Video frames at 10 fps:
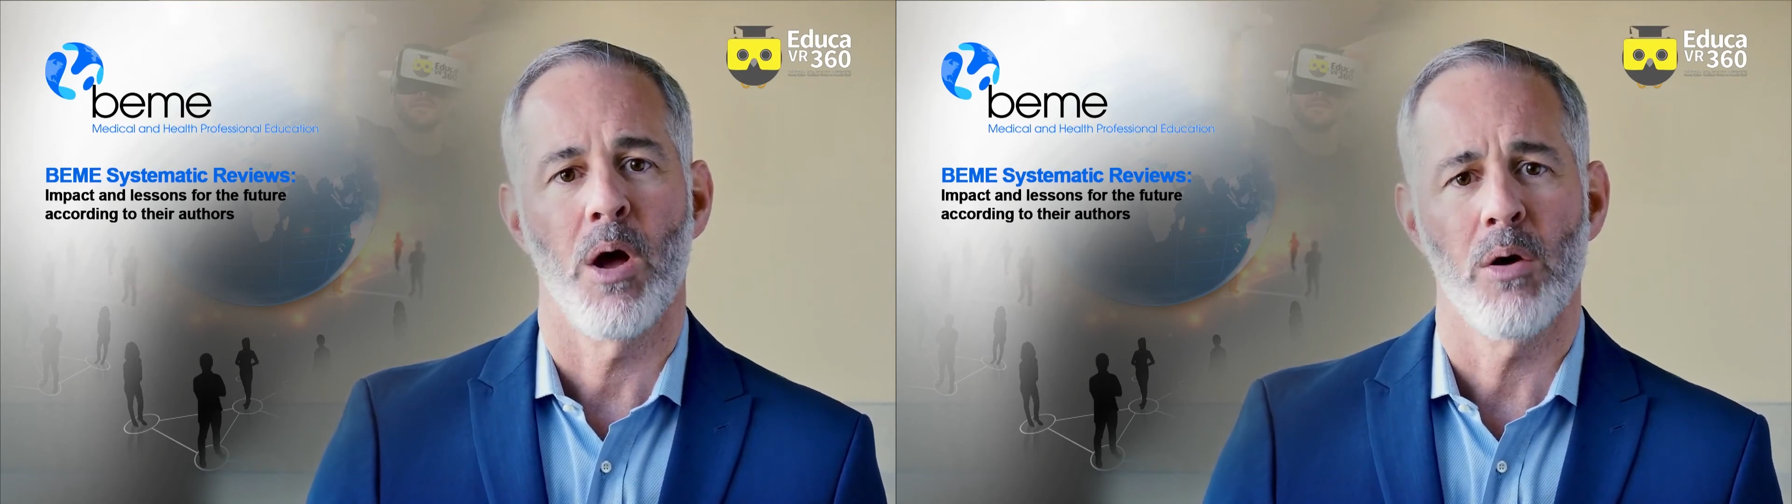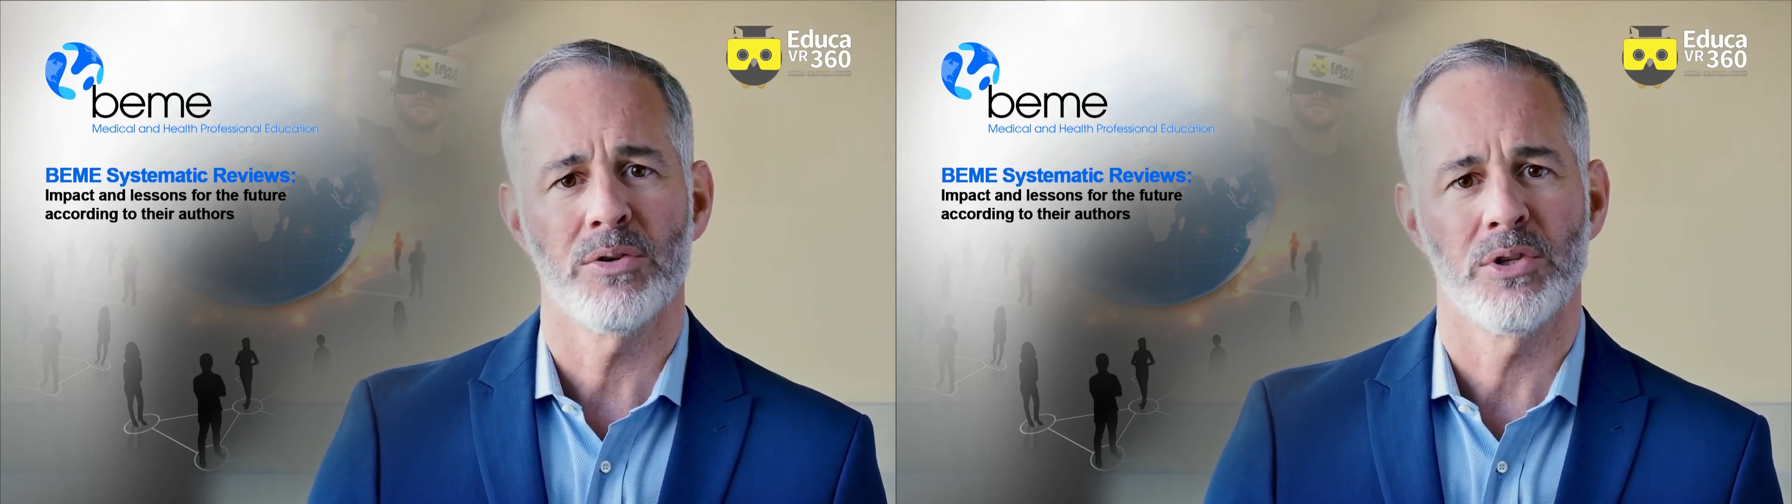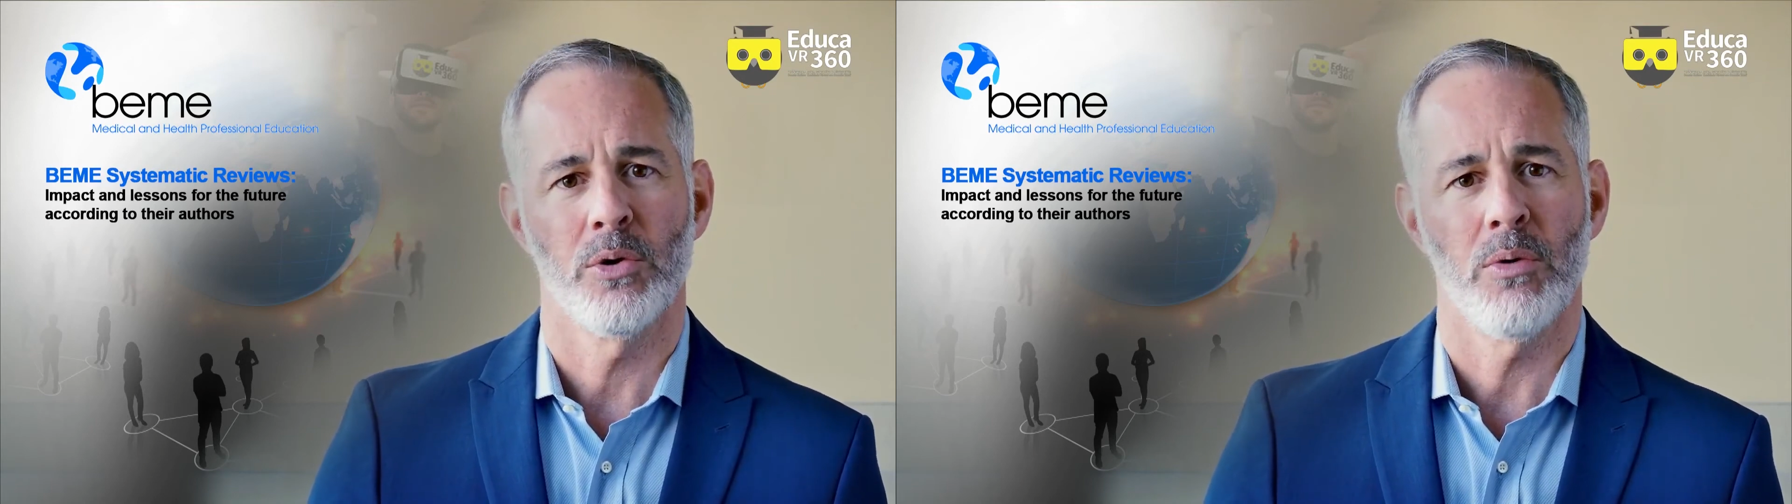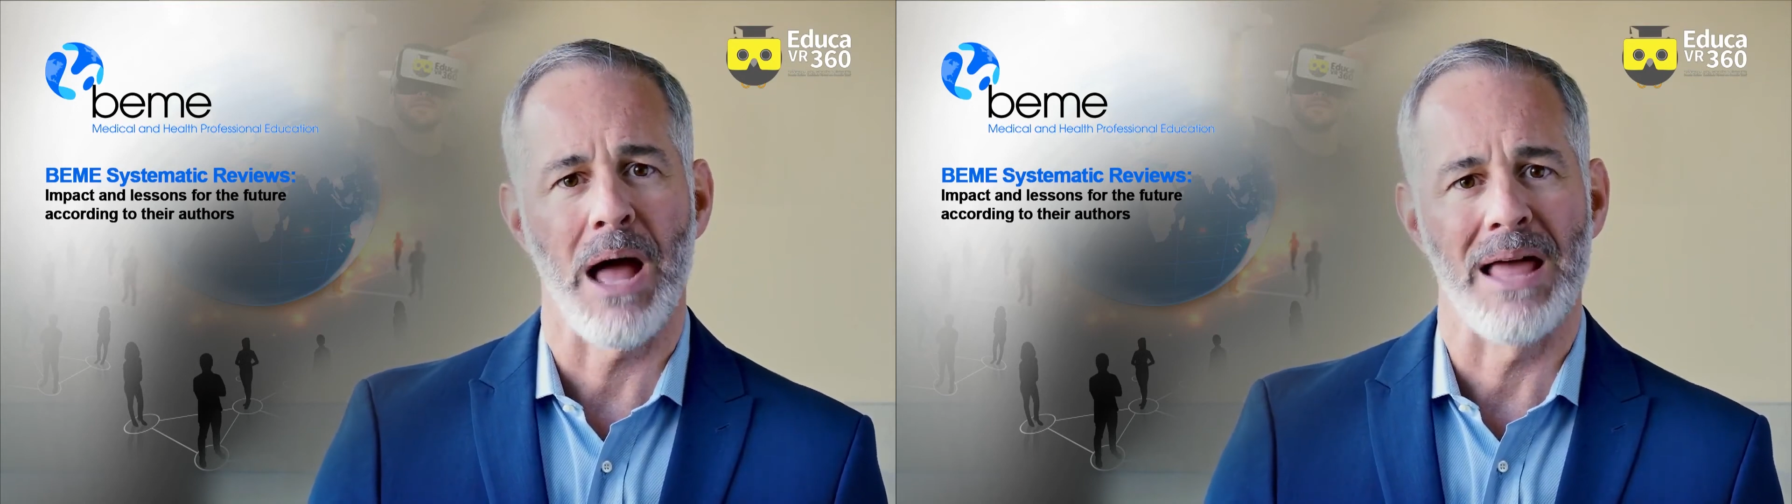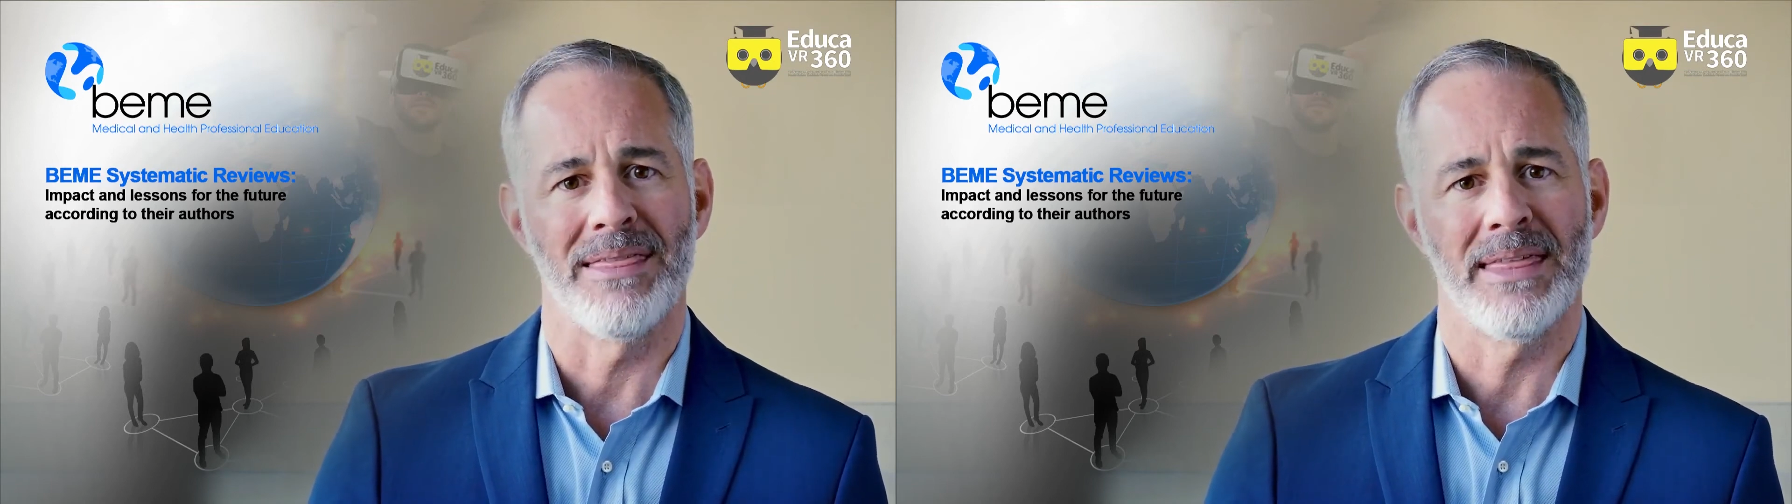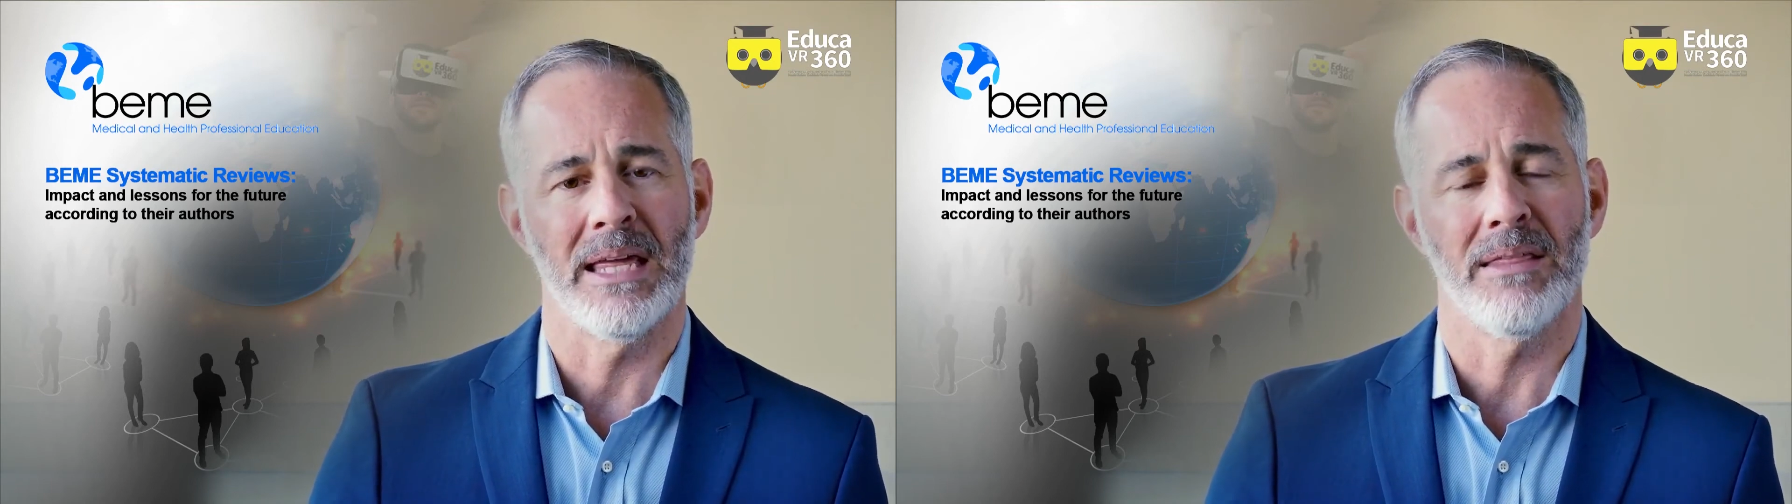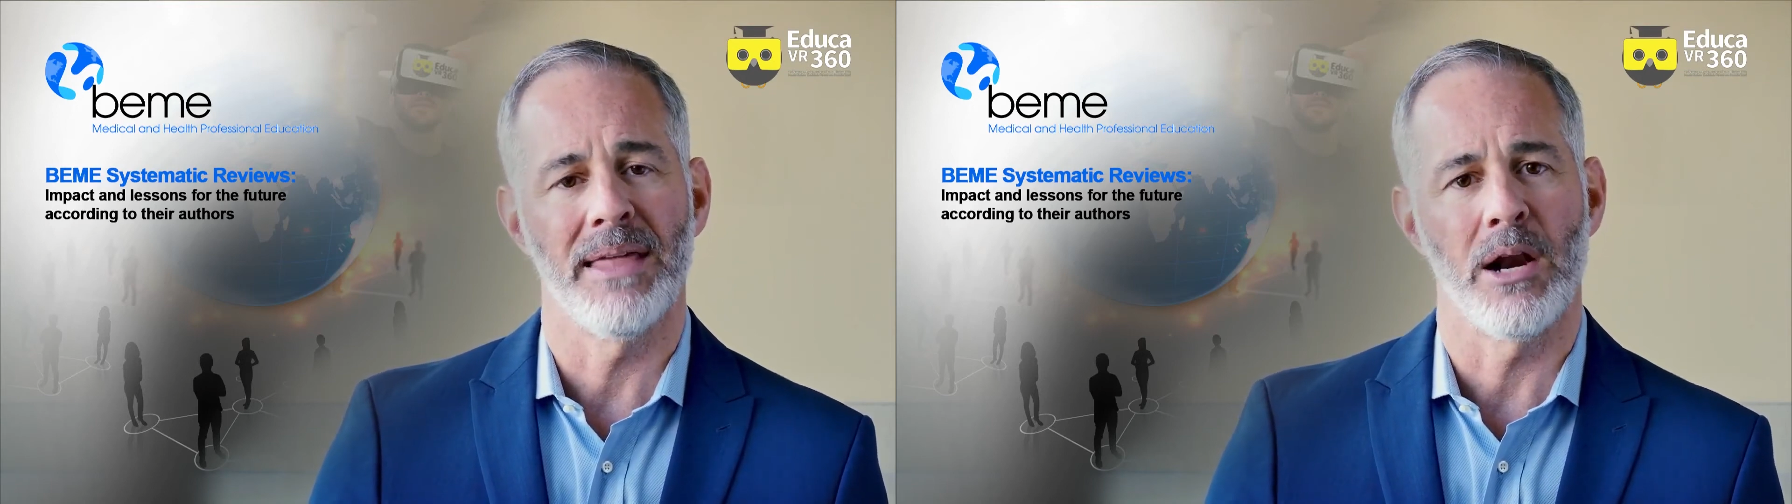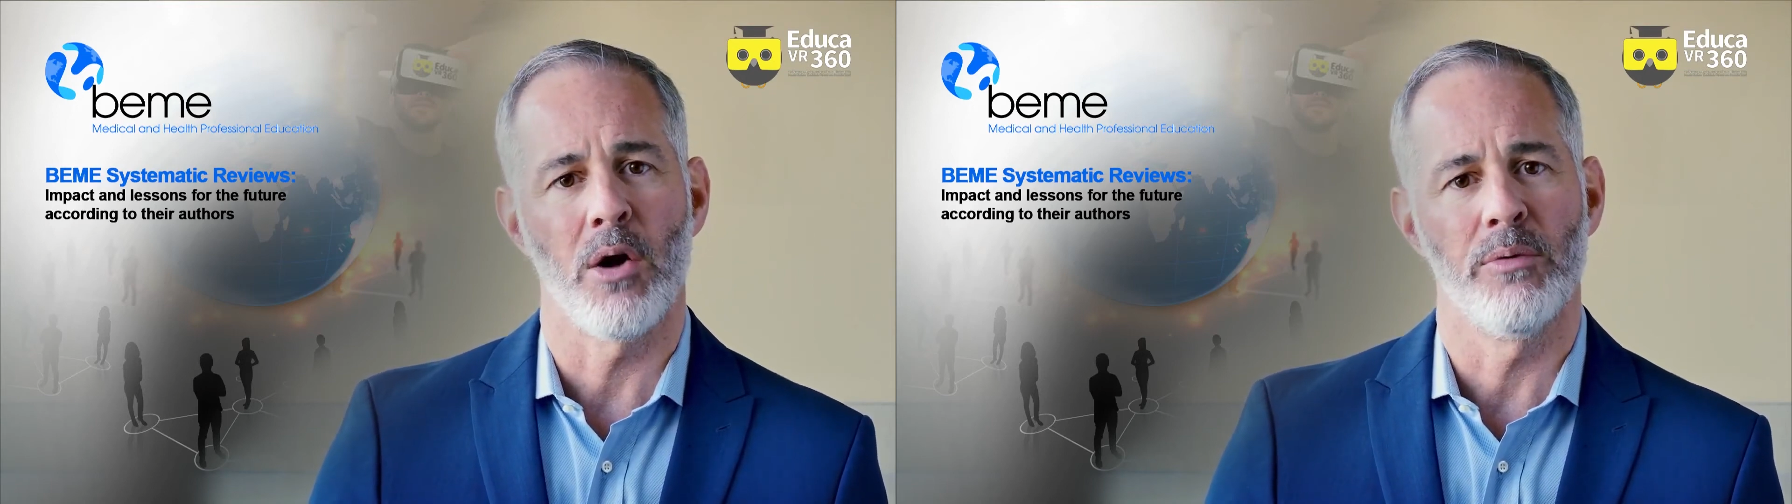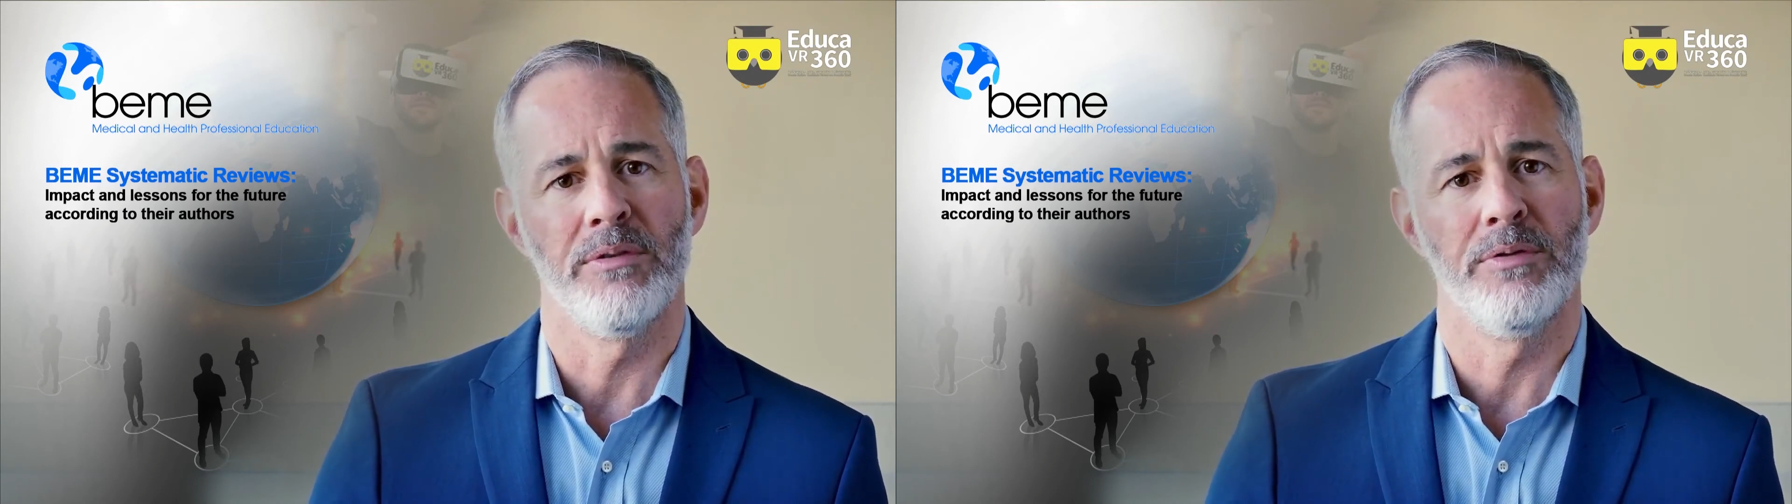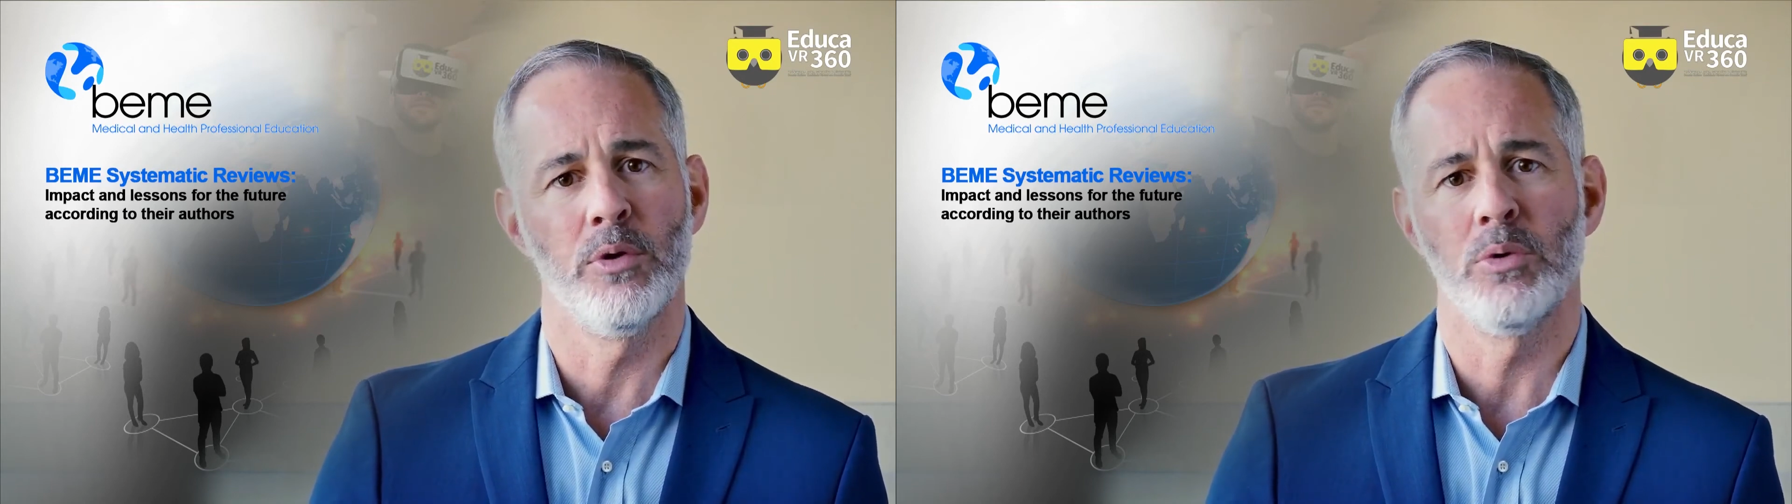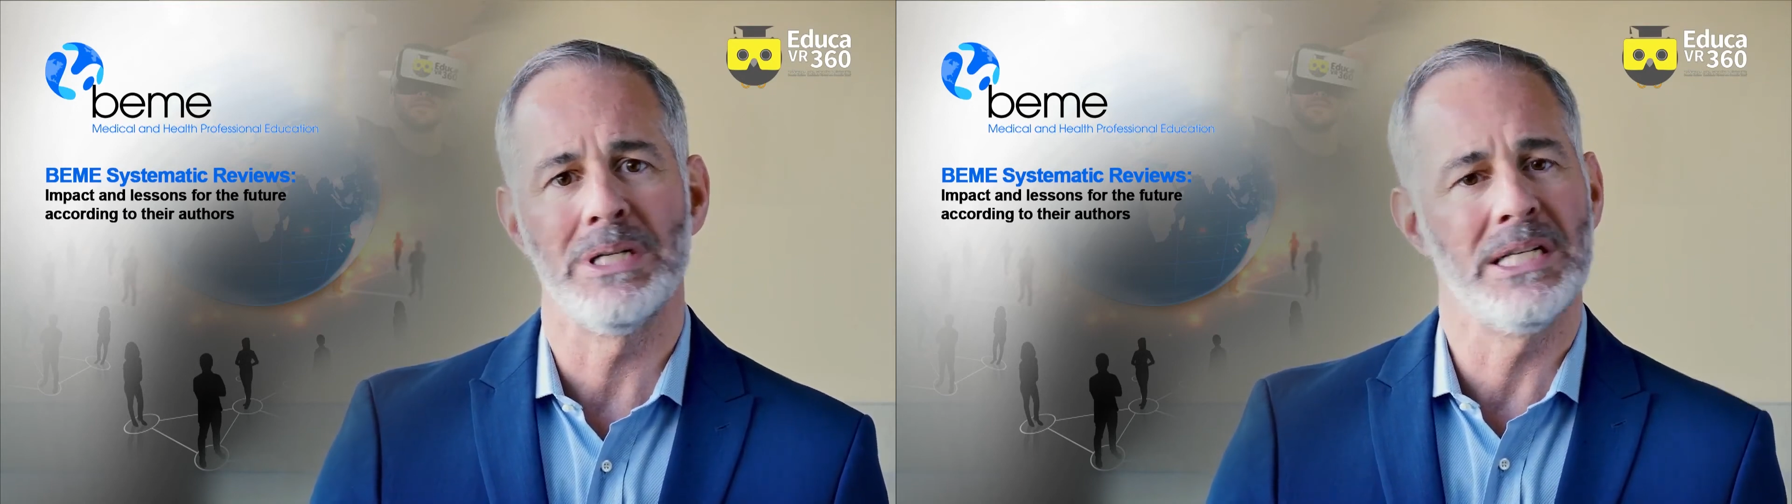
Also, I think that our review